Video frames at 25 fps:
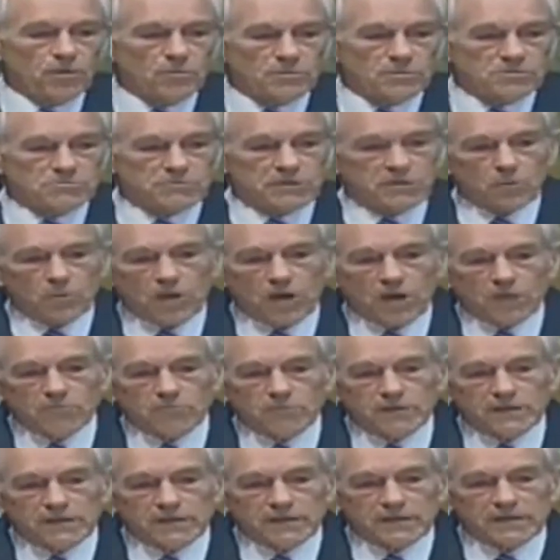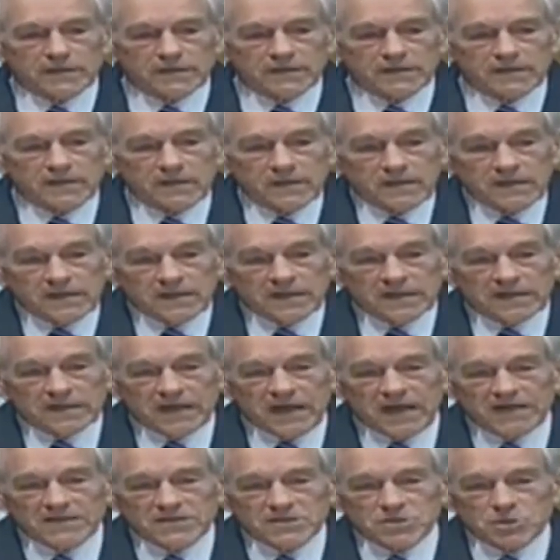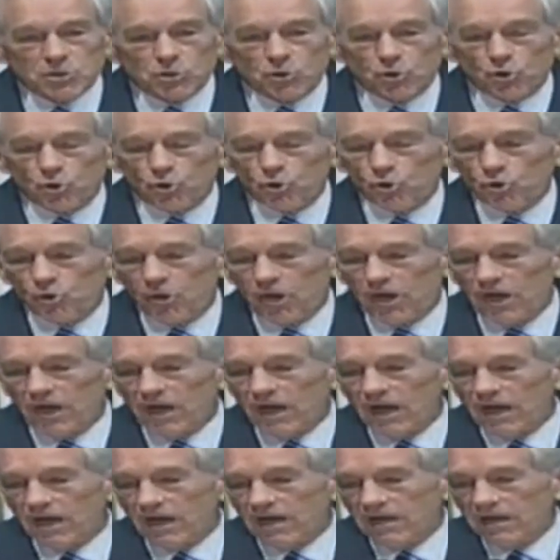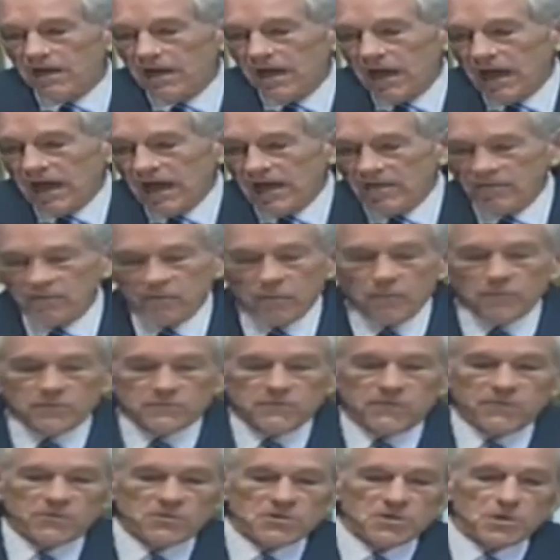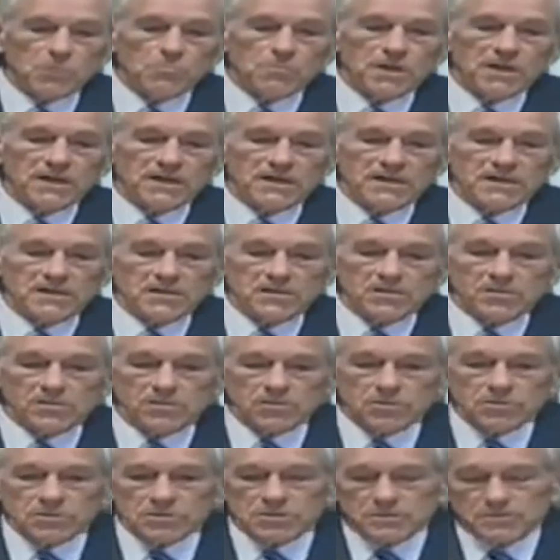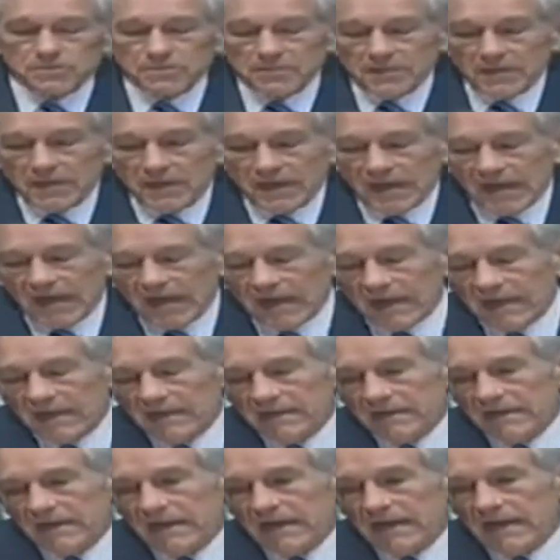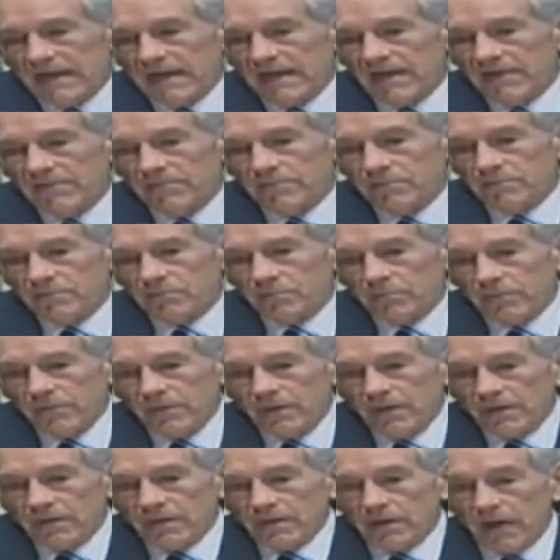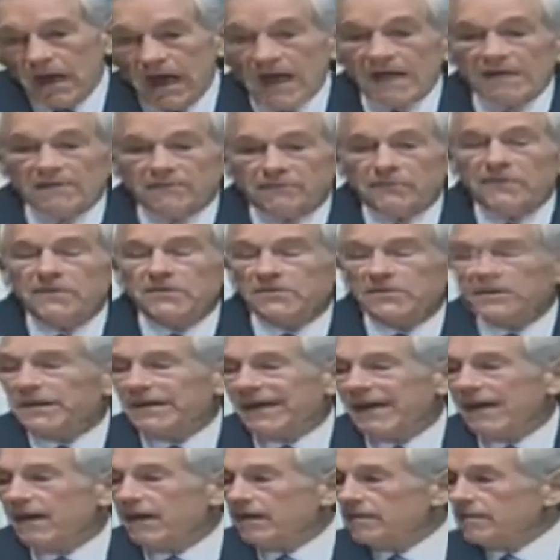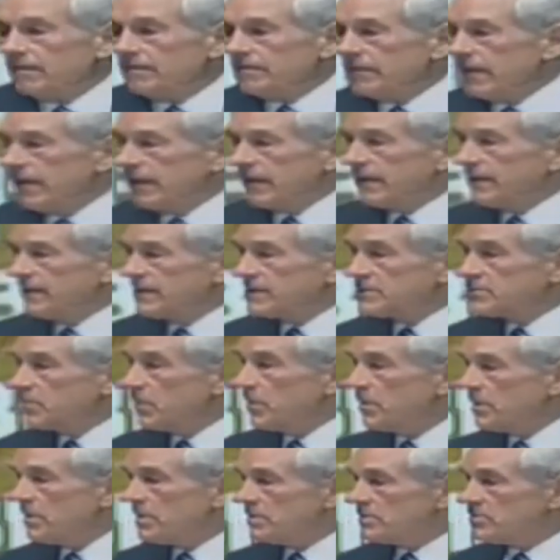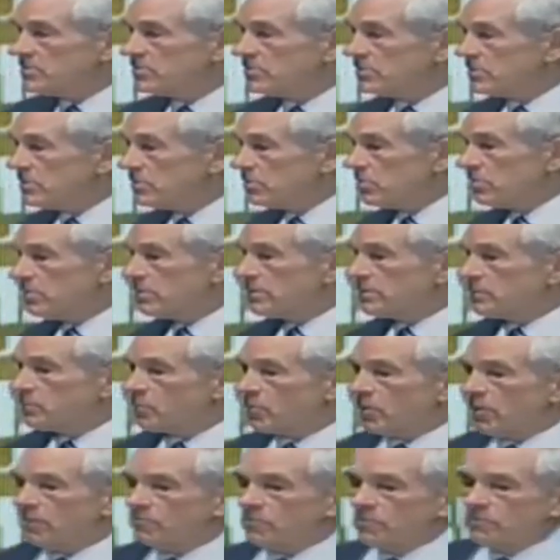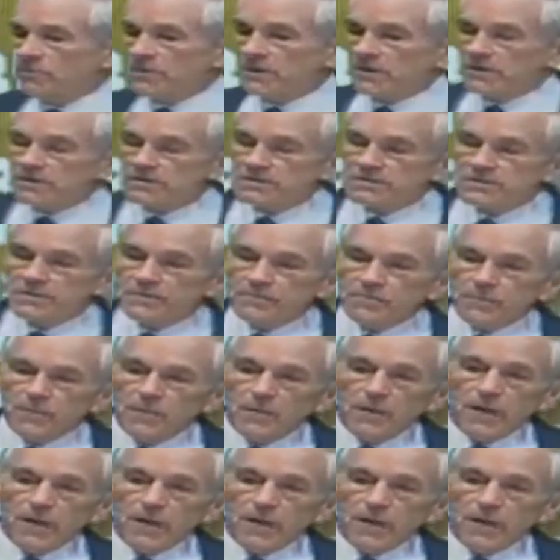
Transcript: It was required reading in high school for so many years. And, you know, I figured it out. I can explain to you where the problem is.